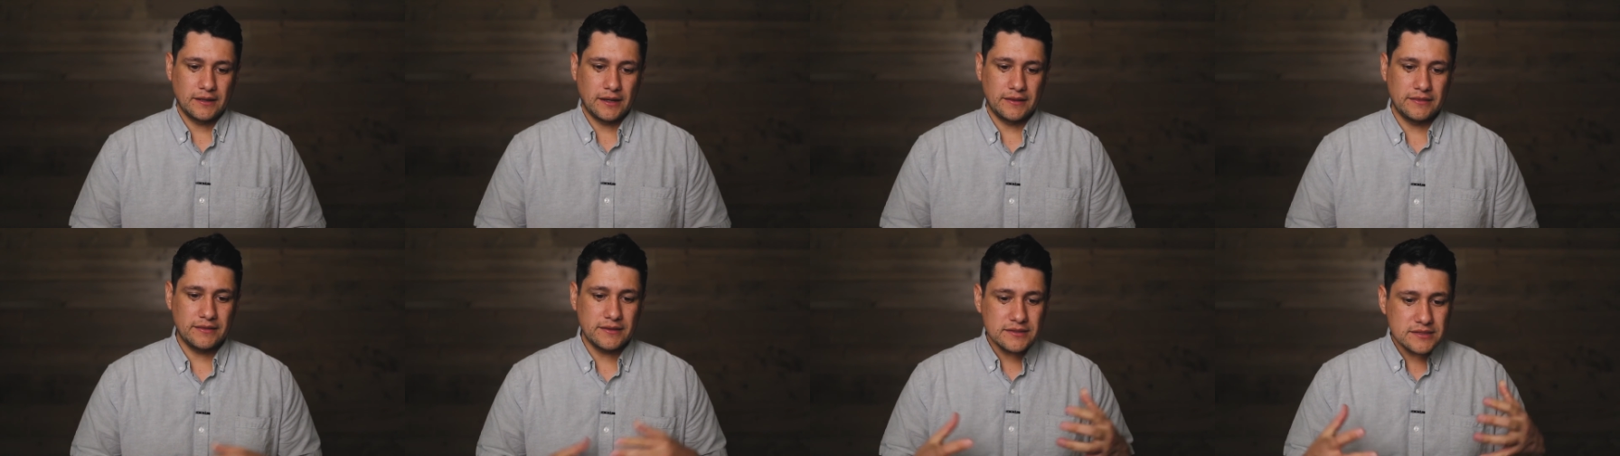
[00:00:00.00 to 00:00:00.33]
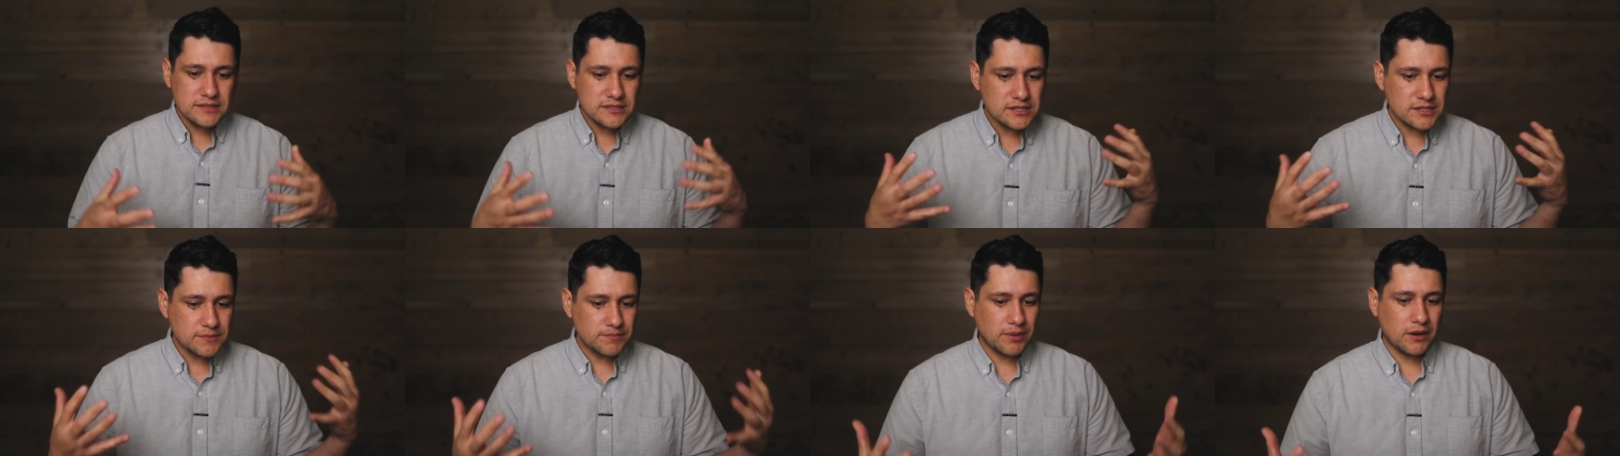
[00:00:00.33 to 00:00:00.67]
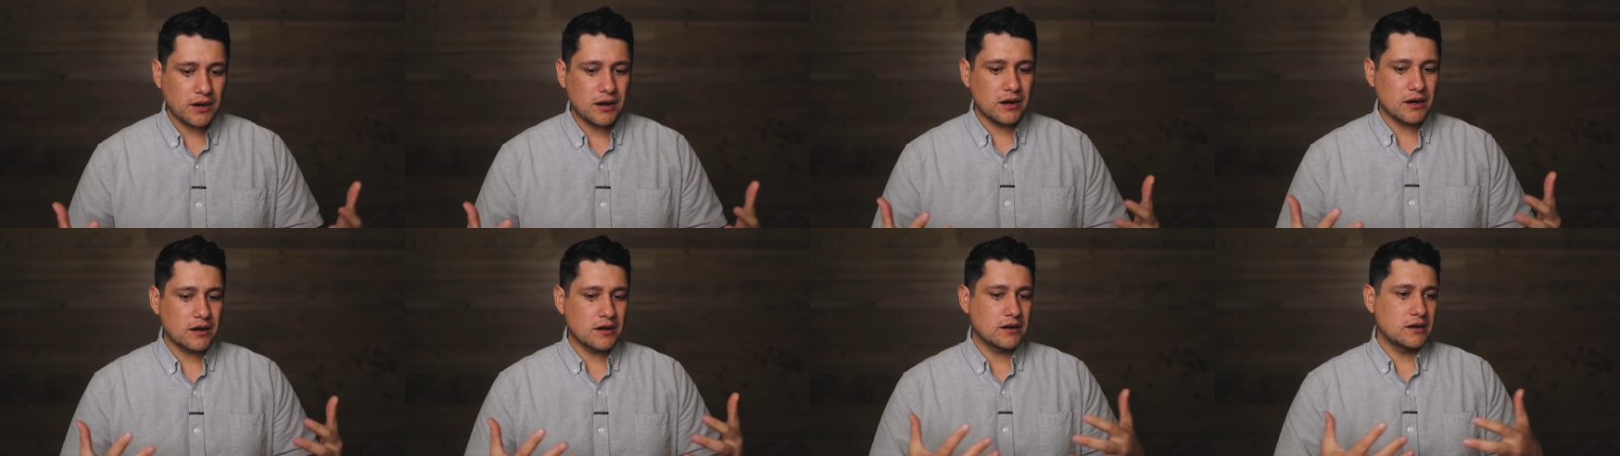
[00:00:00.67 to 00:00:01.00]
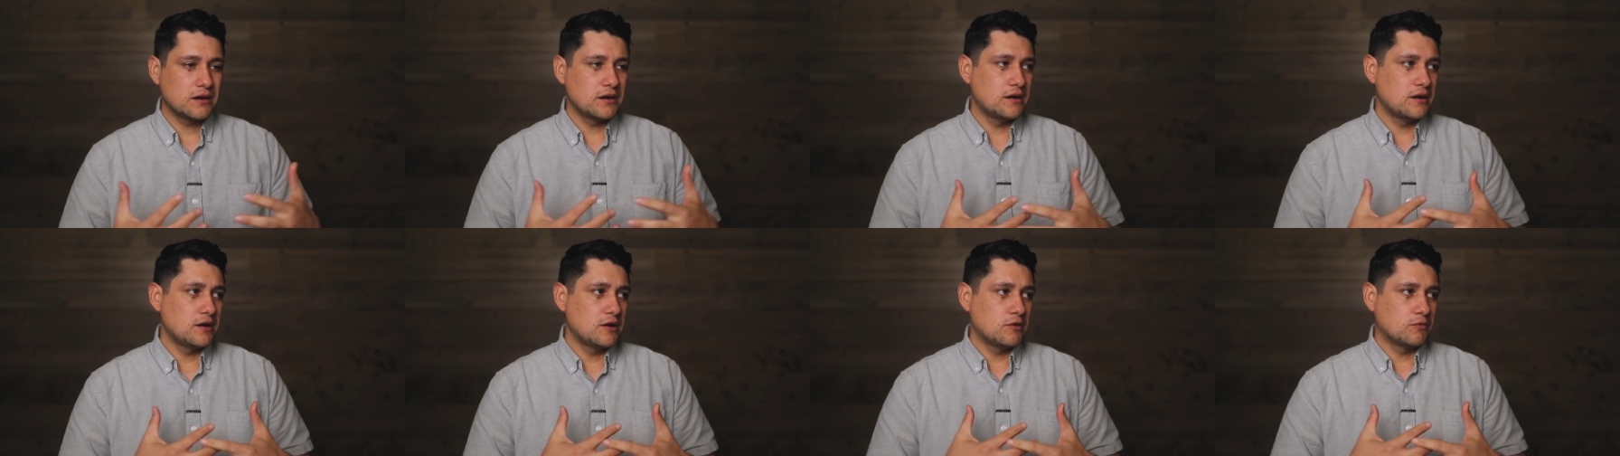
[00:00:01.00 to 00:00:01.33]
And this is the
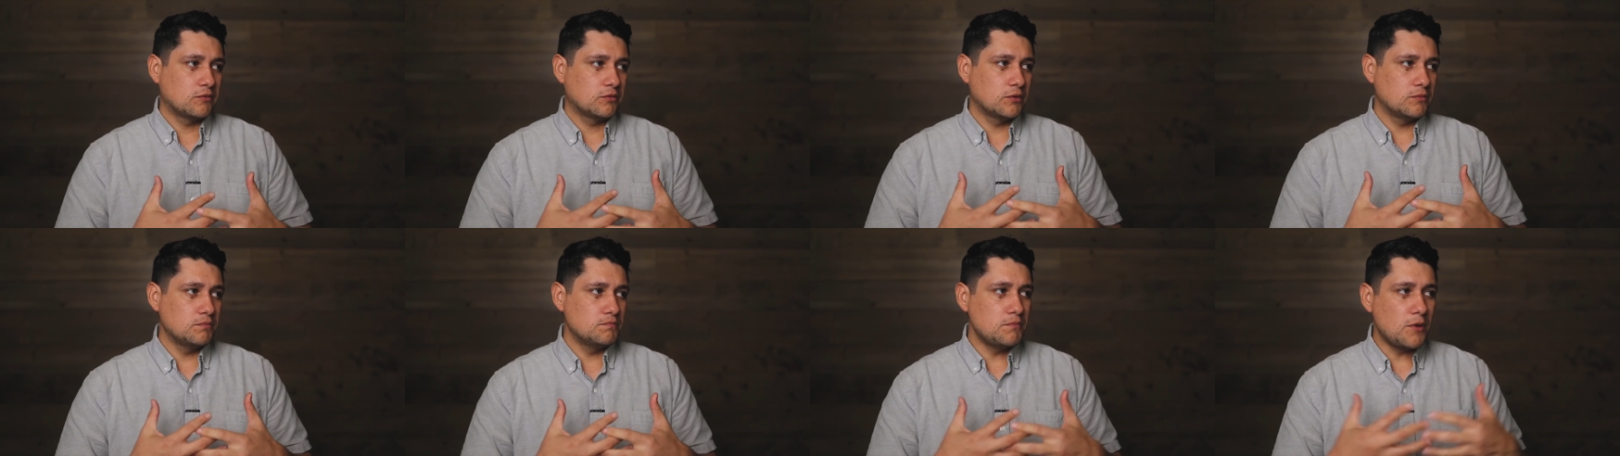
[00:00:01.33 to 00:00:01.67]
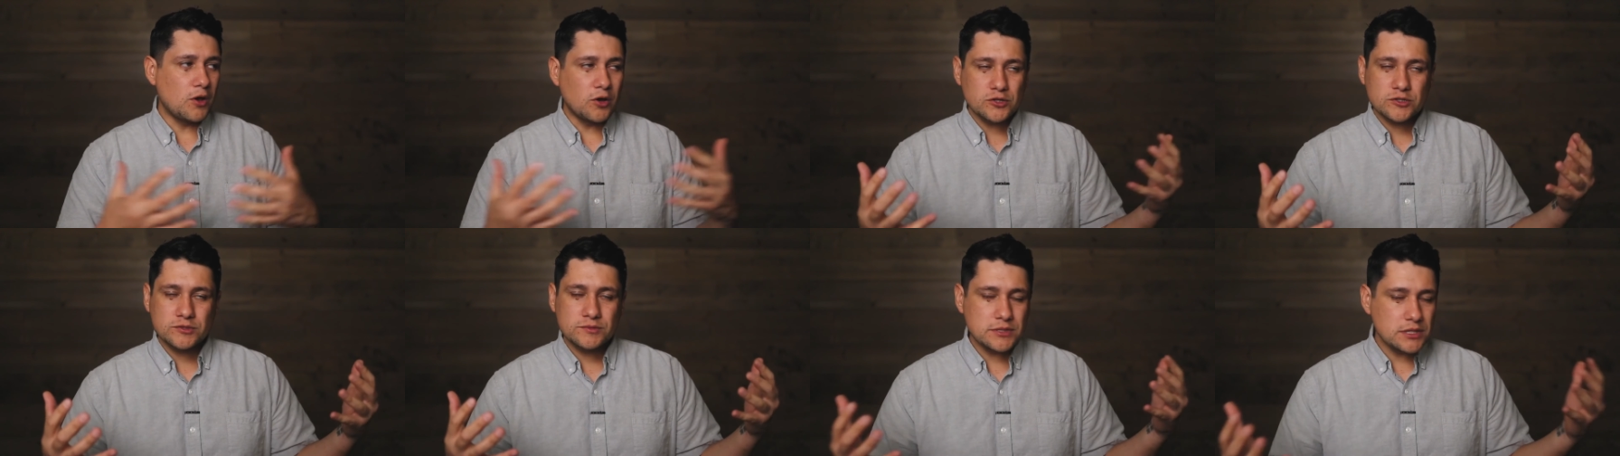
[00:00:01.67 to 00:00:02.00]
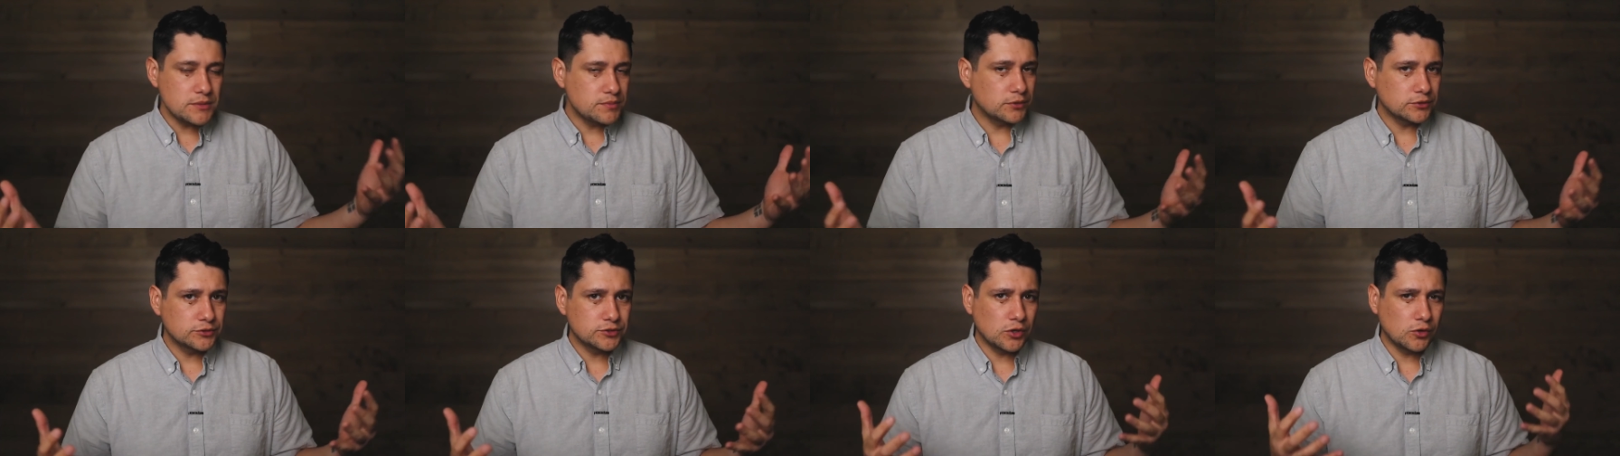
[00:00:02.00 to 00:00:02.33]
part where most people